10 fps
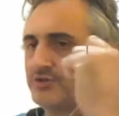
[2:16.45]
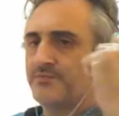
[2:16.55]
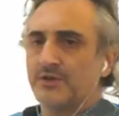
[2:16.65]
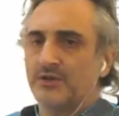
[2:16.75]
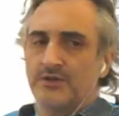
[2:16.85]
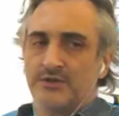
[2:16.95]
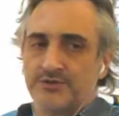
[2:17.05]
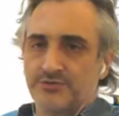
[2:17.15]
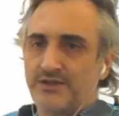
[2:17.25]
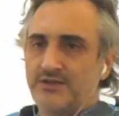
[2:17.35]
So
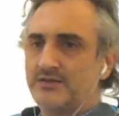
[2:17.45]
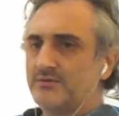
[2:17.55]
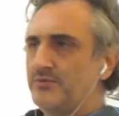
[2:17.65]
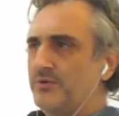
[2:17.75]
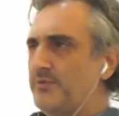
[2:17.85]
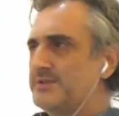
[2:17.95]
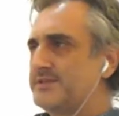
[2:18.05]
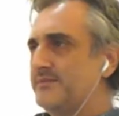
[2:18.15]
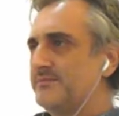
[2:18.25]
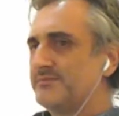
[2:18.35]
today we
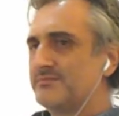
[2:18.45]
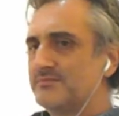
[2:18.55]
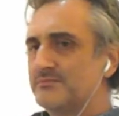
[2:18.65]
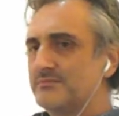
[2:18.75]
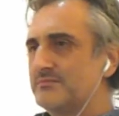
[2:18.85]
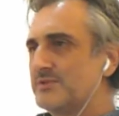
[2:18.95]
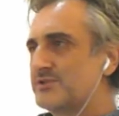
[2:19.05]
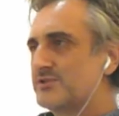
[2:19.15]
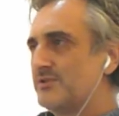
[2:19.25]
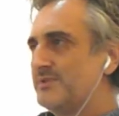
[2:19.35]
will see
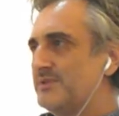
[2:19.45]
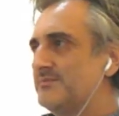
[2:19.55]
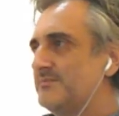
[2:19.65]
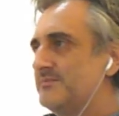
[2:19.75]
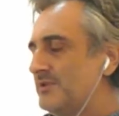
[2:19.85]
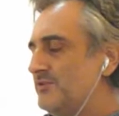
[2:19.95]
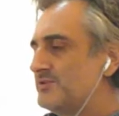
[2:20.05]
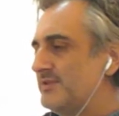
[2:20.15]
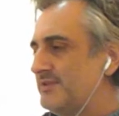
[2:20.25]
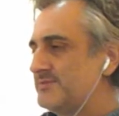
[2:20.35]
some,
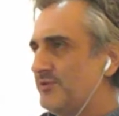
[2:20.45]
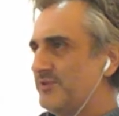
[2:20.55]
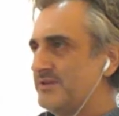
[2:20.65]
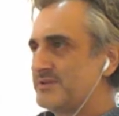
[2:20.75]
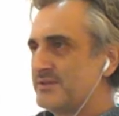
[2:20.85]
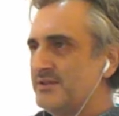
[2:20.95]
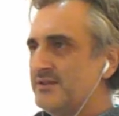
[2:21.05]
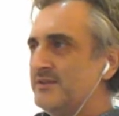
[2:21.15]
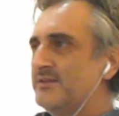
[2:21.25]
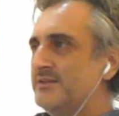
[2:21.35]
using these
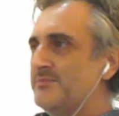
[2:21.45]
models,